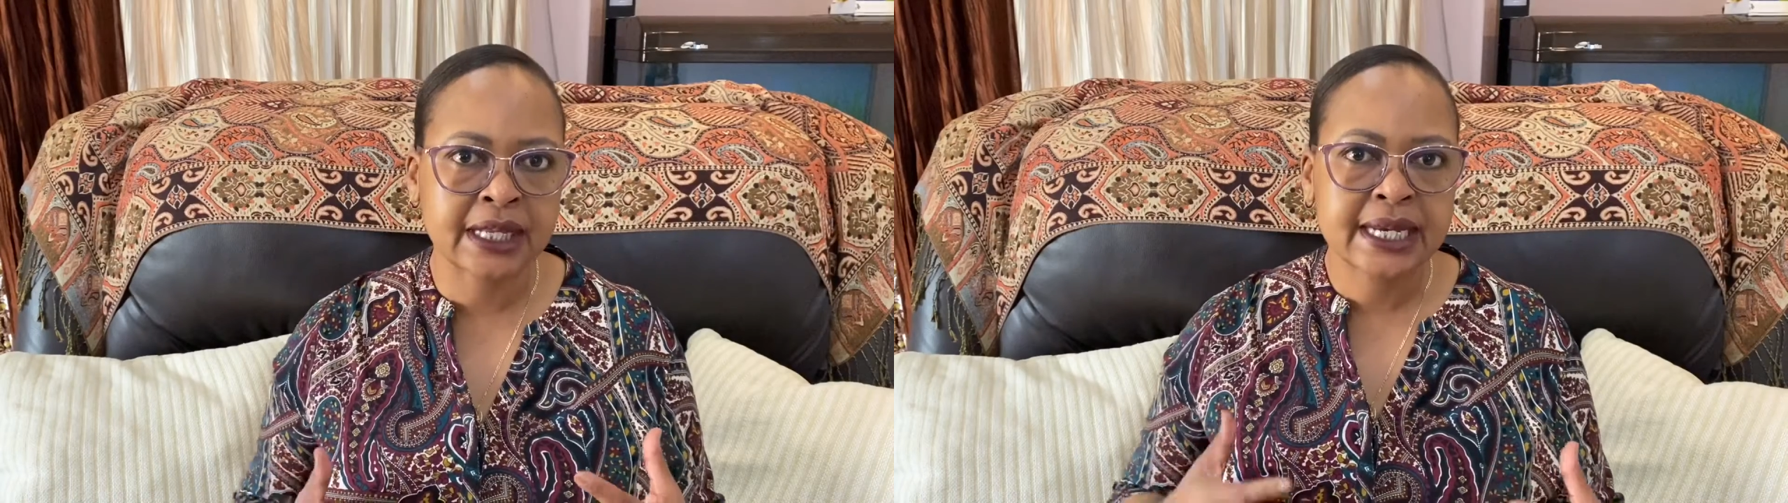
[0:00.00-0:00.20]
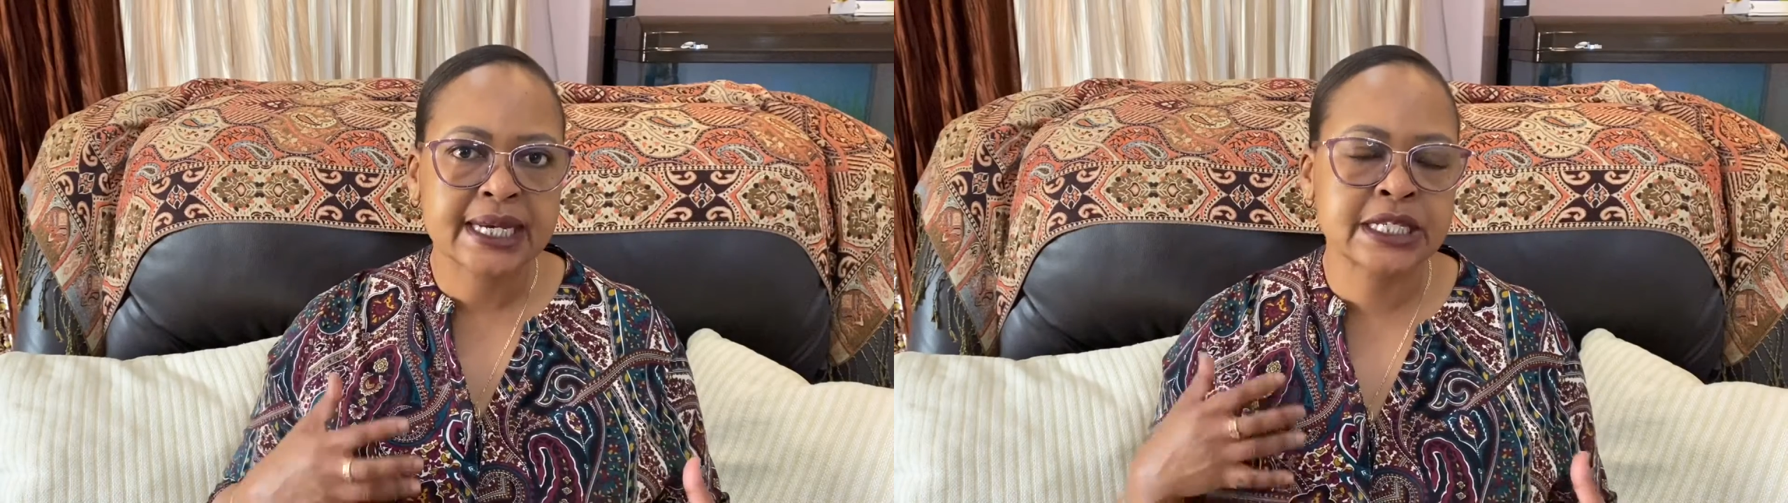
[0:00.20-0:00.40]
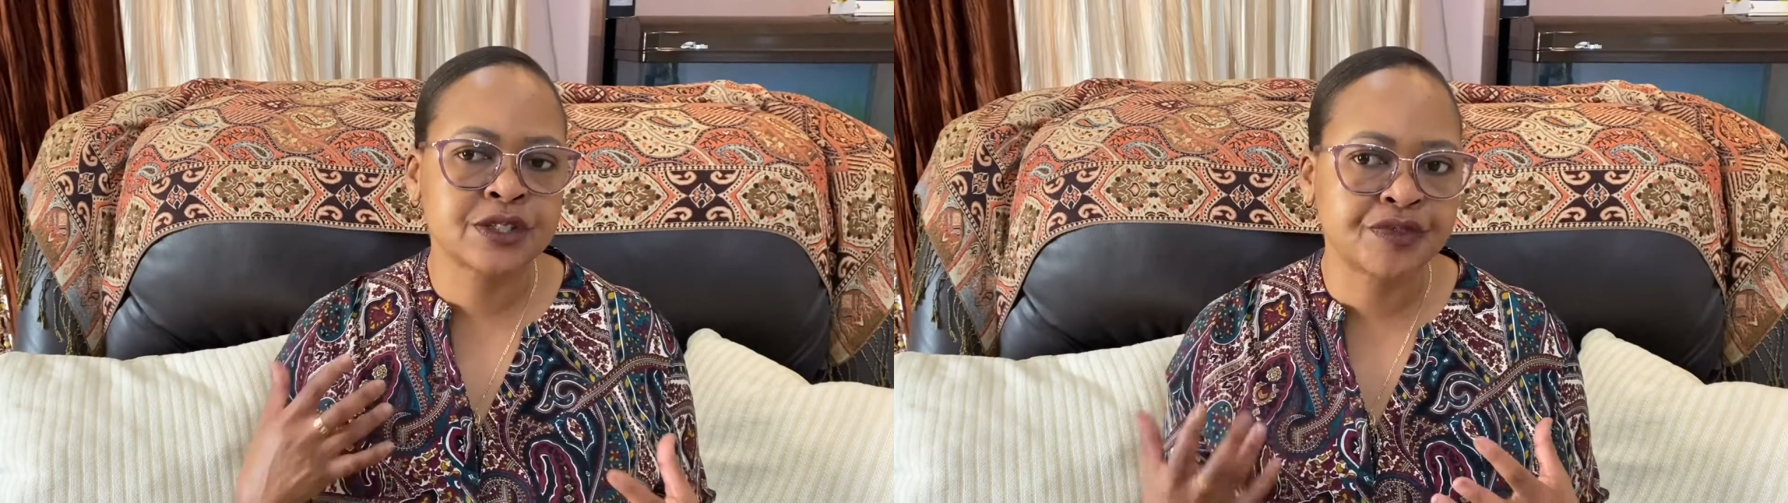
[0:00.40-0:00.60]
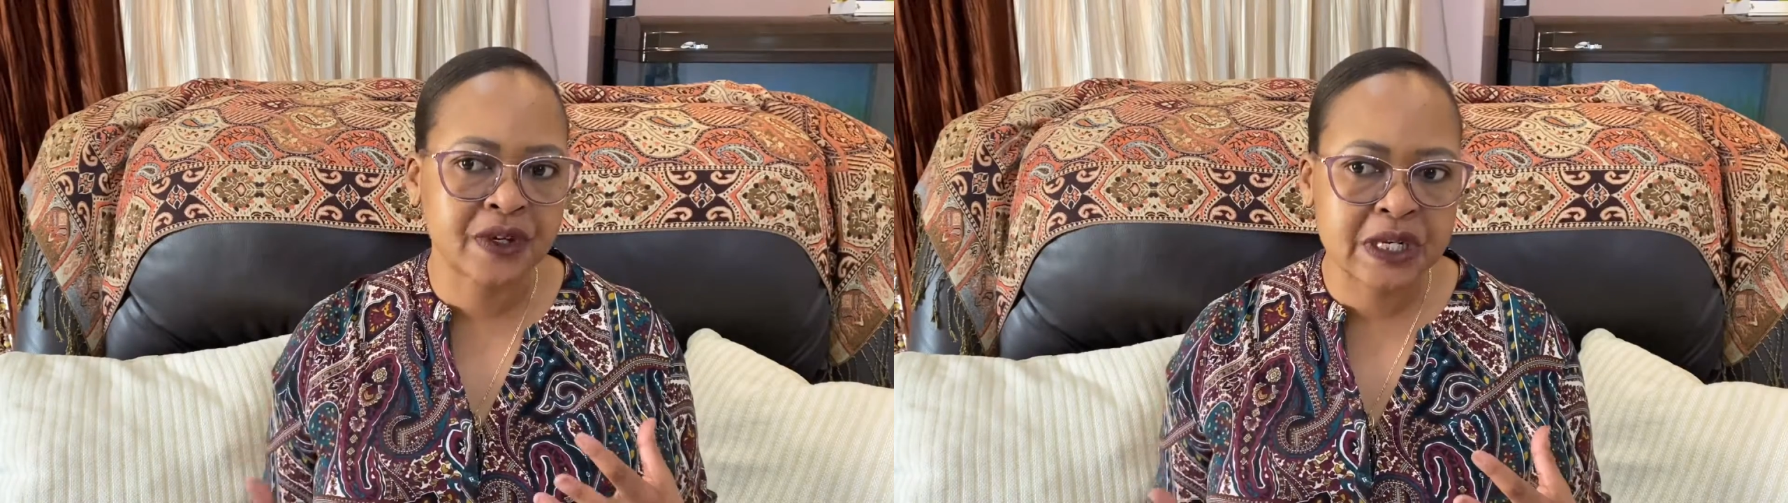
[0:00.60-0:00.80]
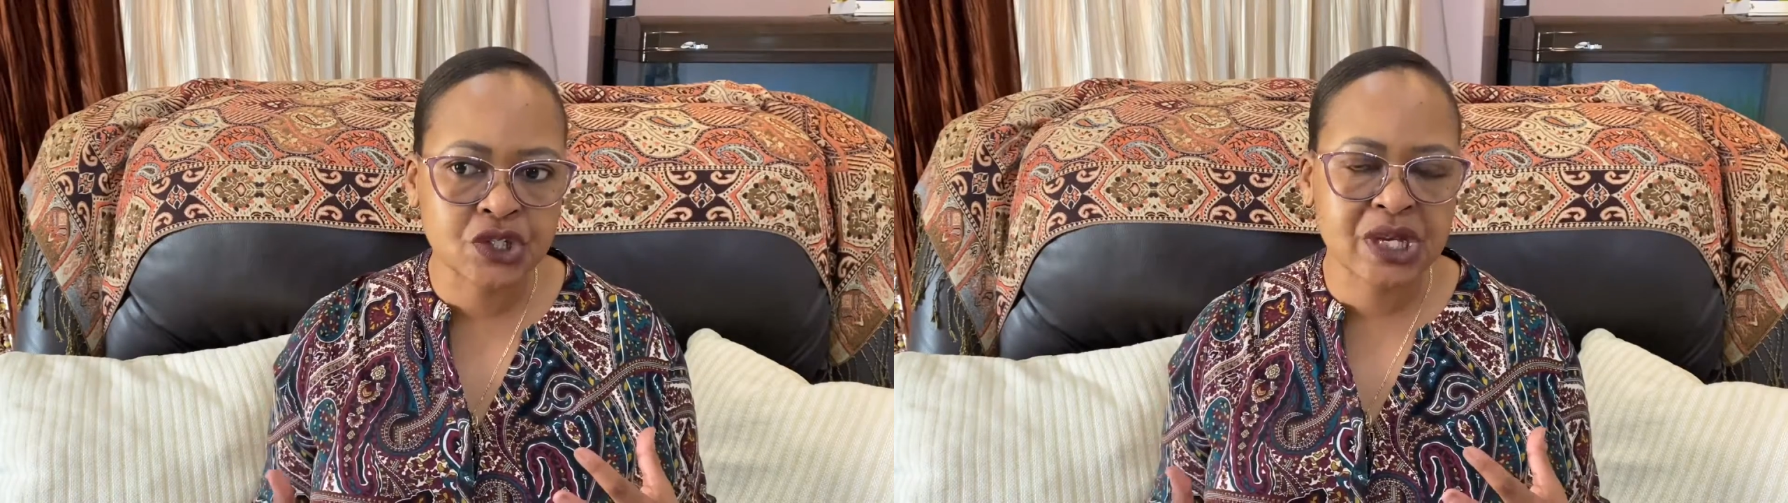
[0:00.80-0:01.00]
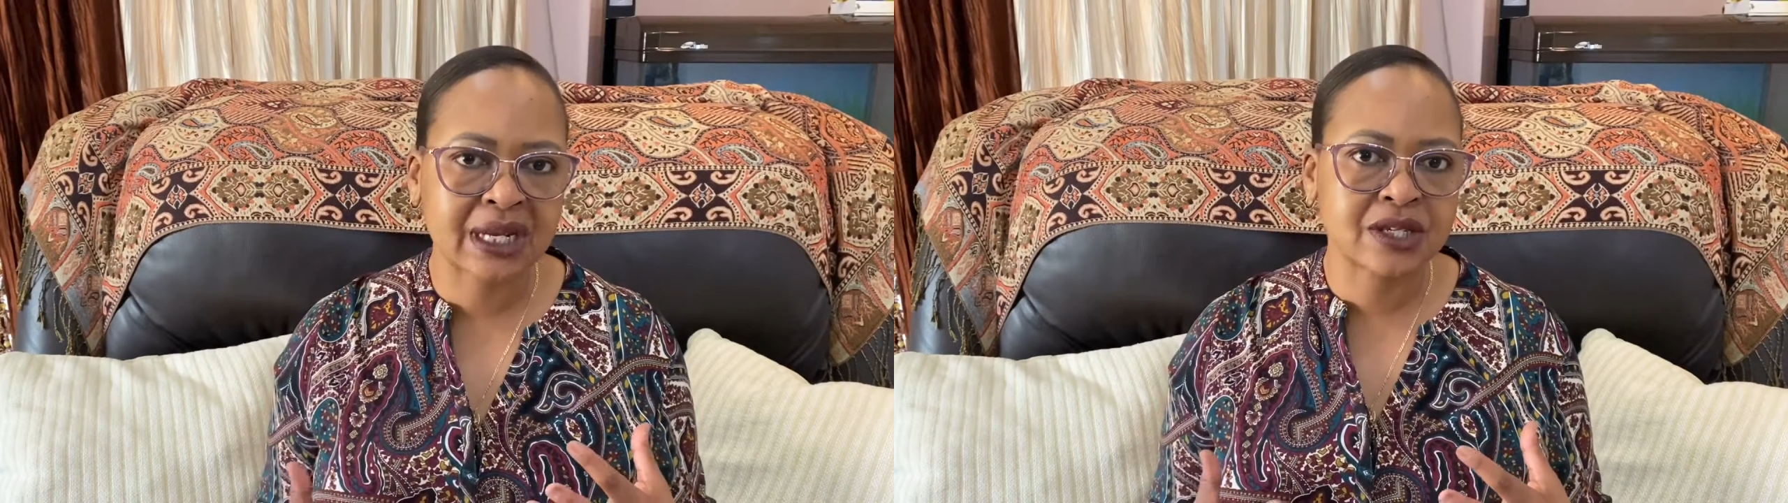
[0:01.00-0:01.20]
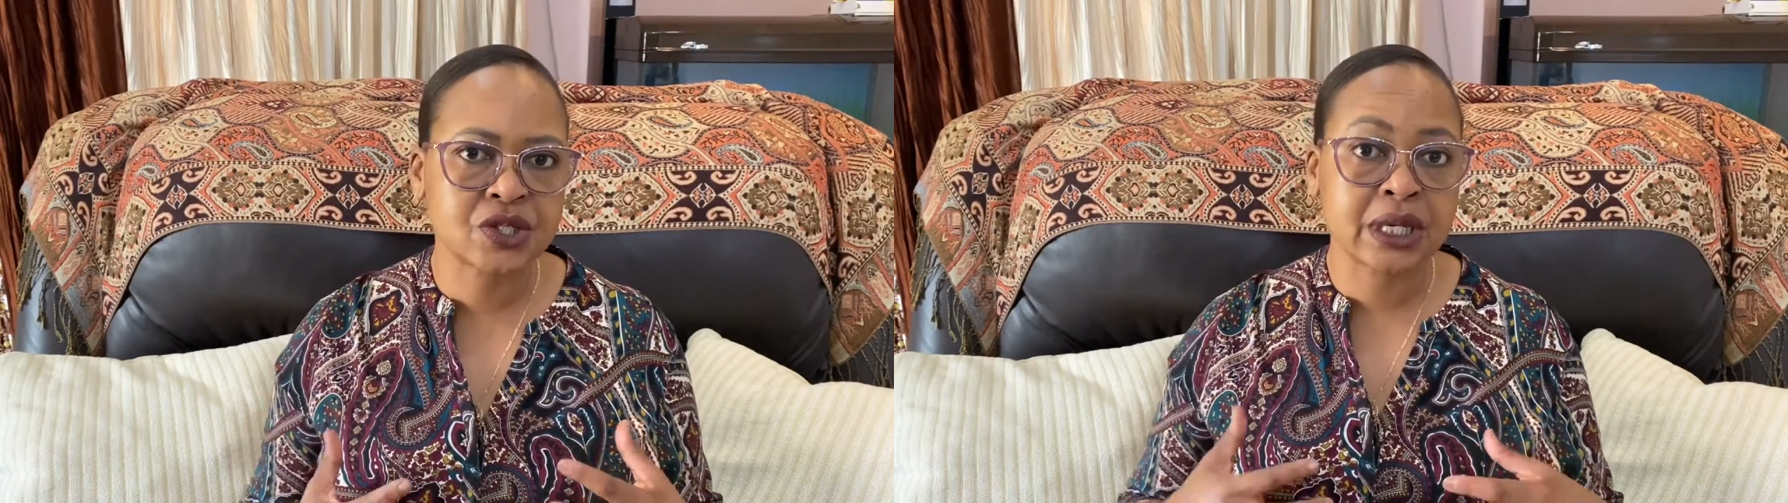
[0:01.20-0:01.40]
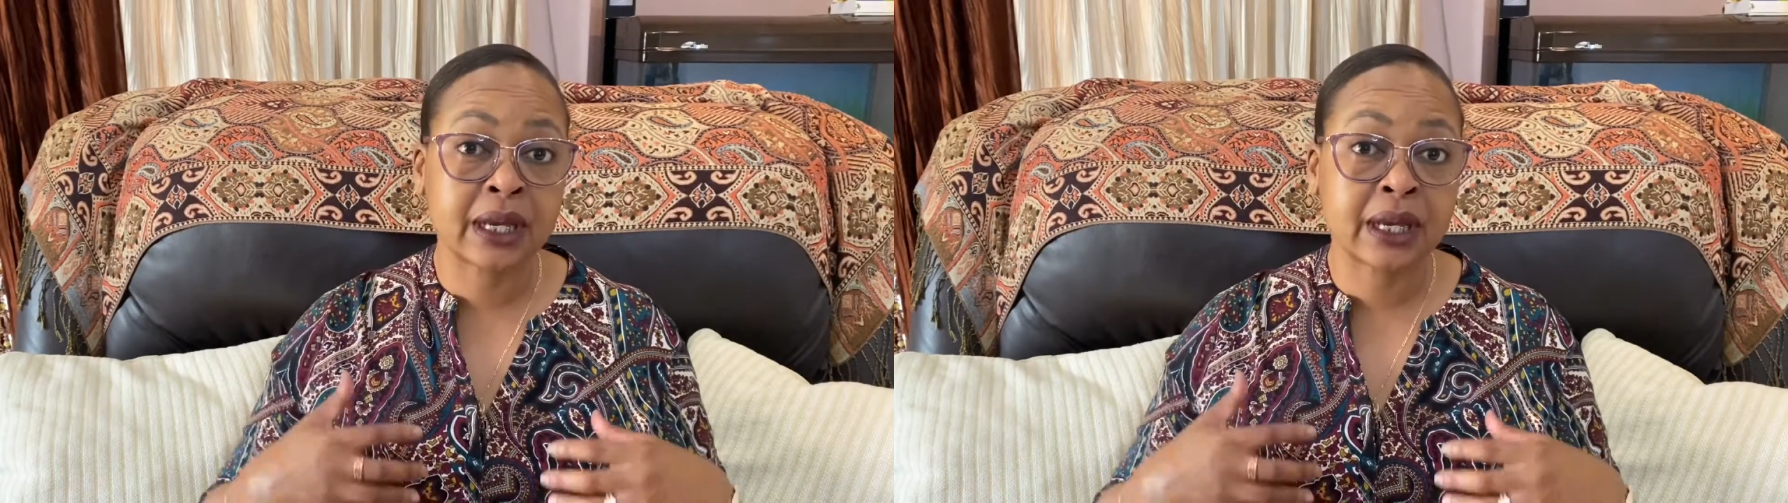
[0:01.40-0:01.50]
It's very challenging,